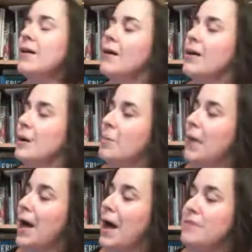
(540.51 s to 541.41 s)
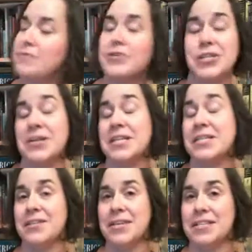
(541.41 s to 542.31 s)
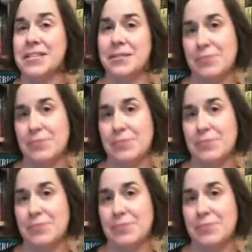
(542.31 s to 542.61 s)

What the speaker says: I was so excited. This